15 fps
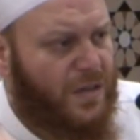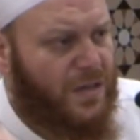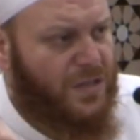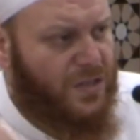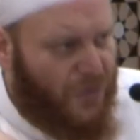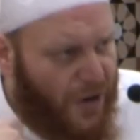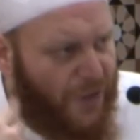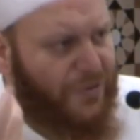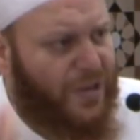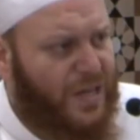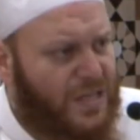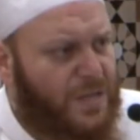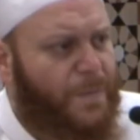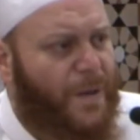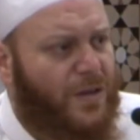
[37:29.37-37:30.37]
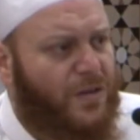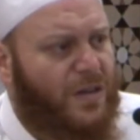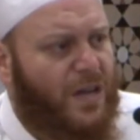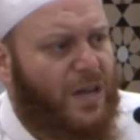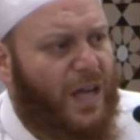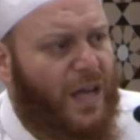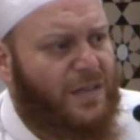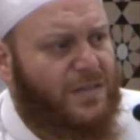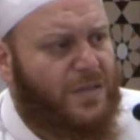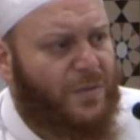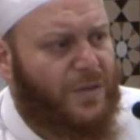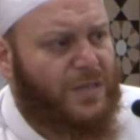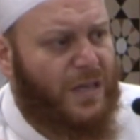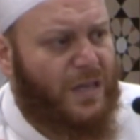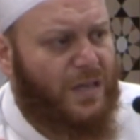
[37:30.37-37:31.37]
Do I really depend on Allah Azza
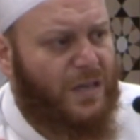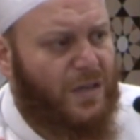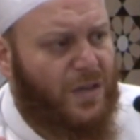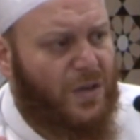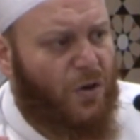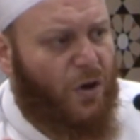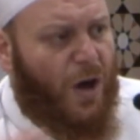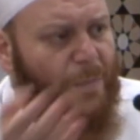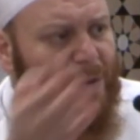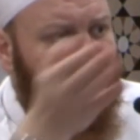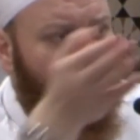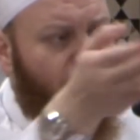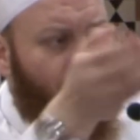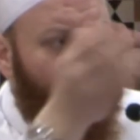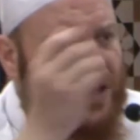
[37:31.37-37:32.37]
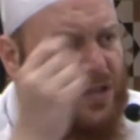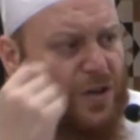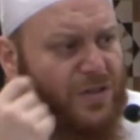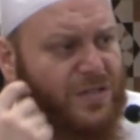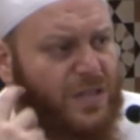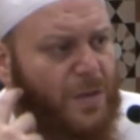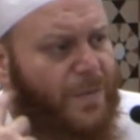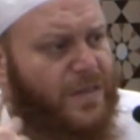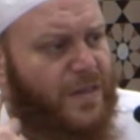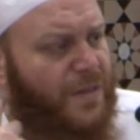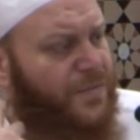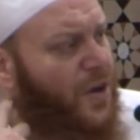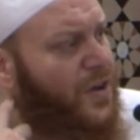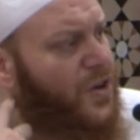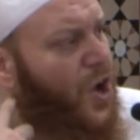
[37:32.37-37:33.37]
wa Jal? Or am I depending on someone that
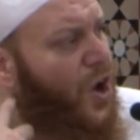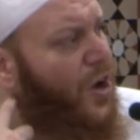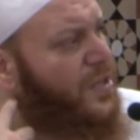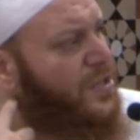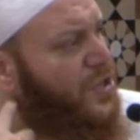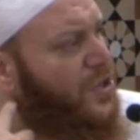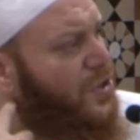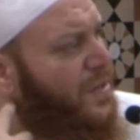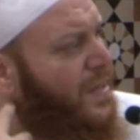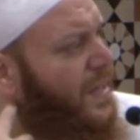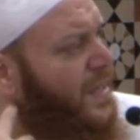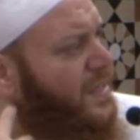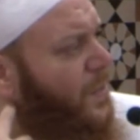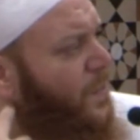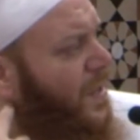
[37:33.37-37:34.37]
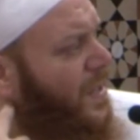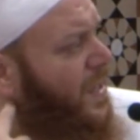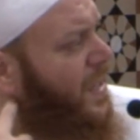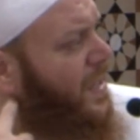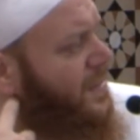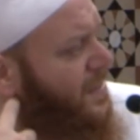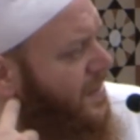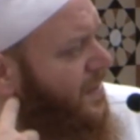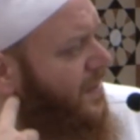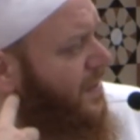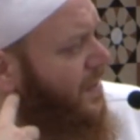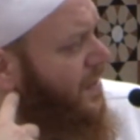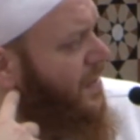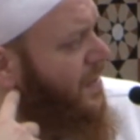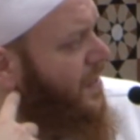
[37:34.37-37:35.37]
I've got no idea who he is and what he is?
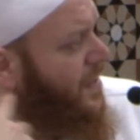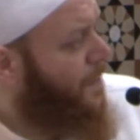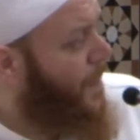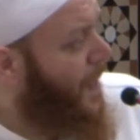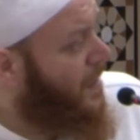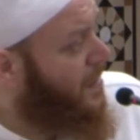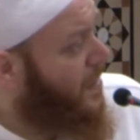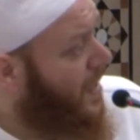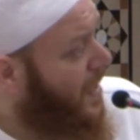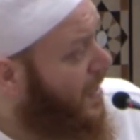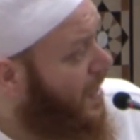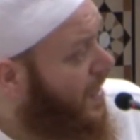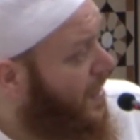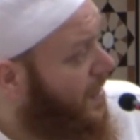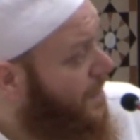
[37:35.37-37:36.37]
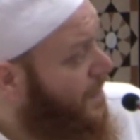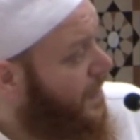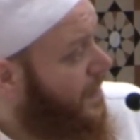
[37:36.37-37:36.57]
Depend on Allah.